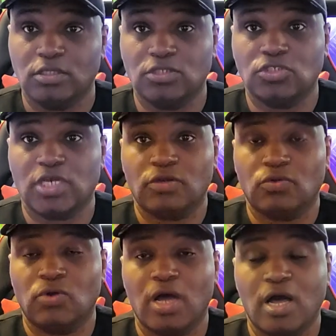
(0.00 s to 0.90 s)
this
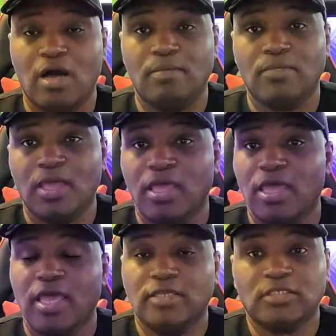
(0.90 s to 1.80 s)
channel. Um,
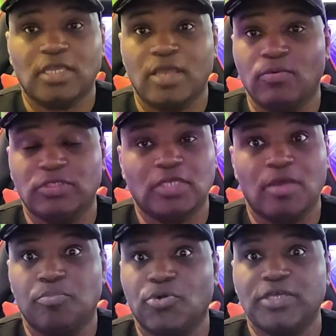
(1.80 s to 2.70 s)
it's, it was
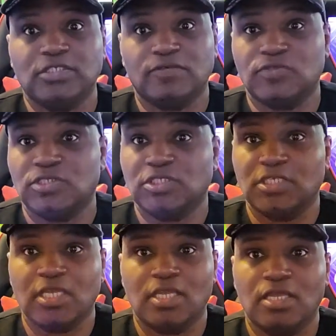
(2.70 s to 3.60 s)
impressive to
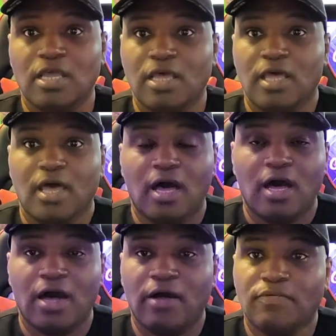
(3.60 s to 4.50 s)
see
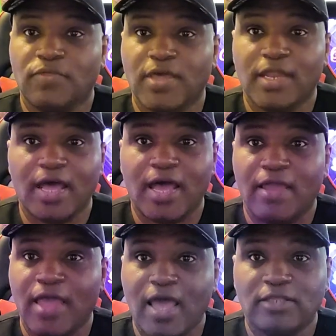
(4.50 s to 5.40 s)
uh, that
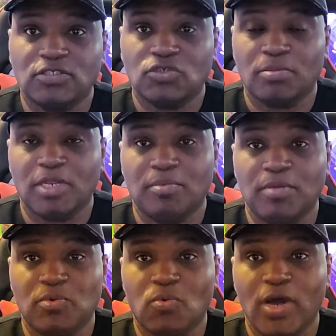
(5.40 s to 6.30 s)
I had so many
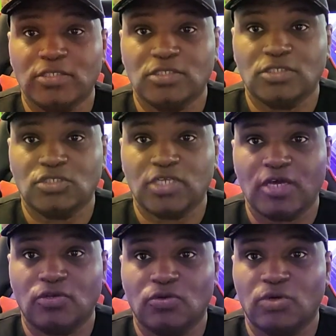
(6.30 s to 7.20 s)
people watching this
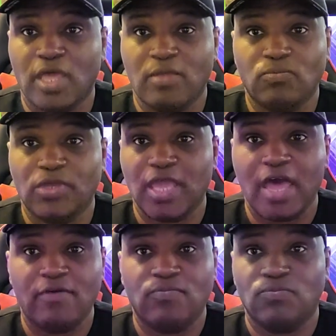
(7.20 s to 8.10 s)
channel, and we
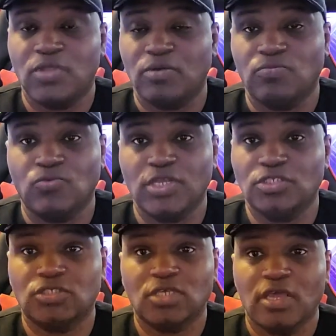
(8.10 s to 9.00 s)
have done
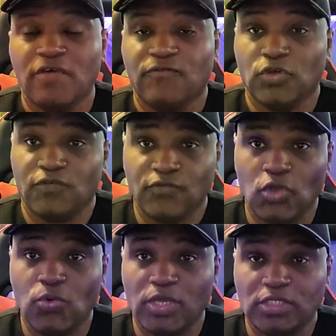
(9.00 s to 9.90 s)
reach for the
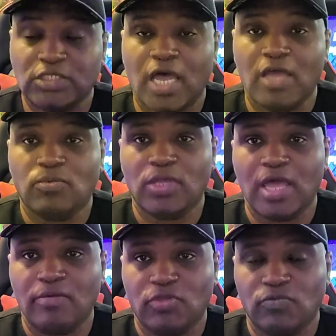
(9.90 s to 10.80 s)
viewing side. We
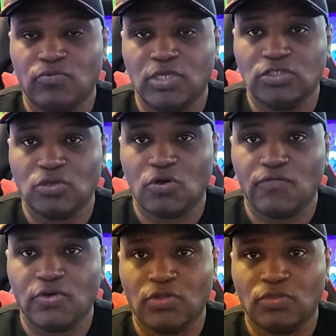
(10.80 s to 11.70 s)
have done reach
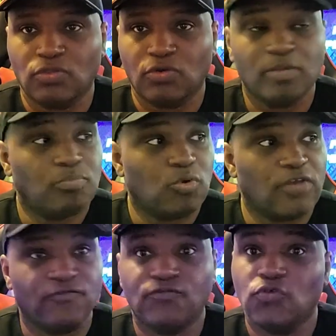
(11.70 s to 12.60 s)
over
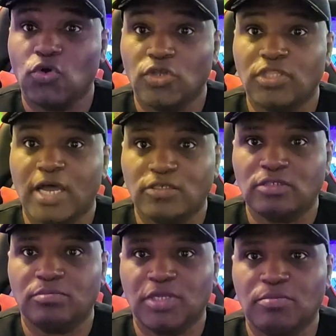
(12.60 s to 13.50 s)
3.4
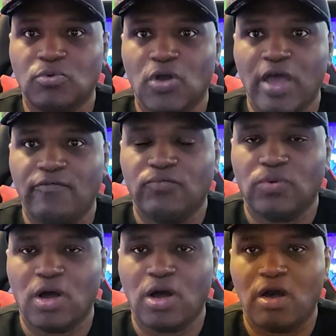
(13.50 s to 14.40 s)
thousand people have
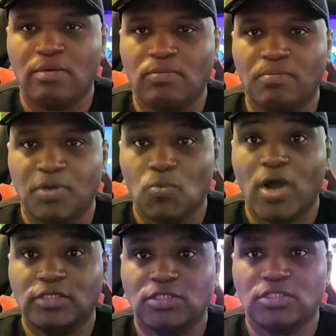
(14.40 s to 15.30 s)
uh, been
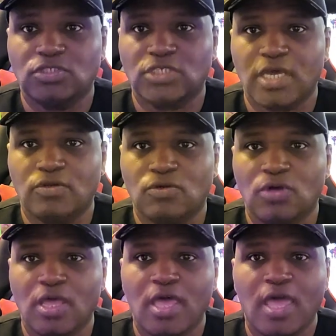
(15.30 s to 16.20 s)
watching this channel,
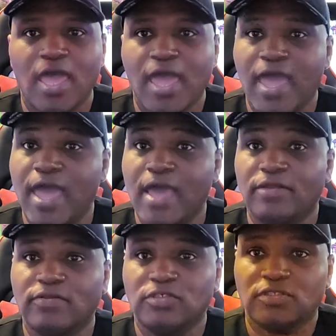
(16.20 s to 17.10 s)

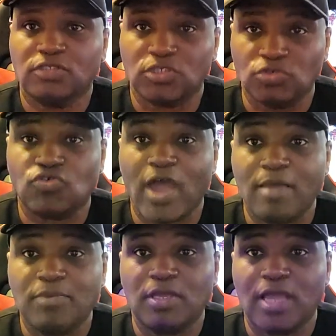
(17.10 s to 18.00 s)
and
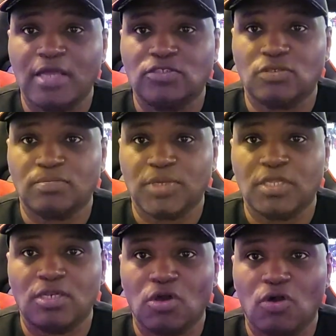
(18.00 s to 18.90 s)
subscribing has
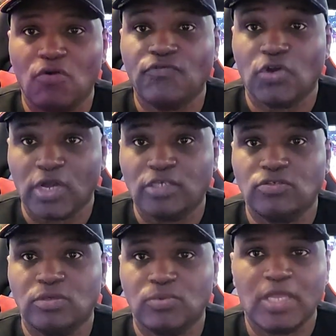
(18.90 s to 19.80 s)
been over
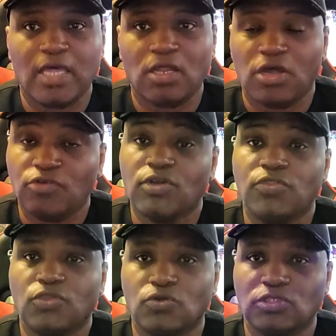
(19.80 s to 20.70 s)
100. We got
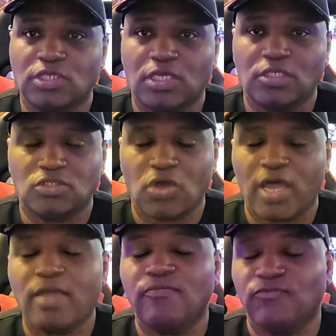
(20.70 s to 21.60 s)
113, so
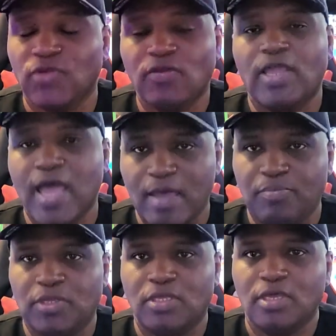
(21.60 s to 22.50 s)
I am very happy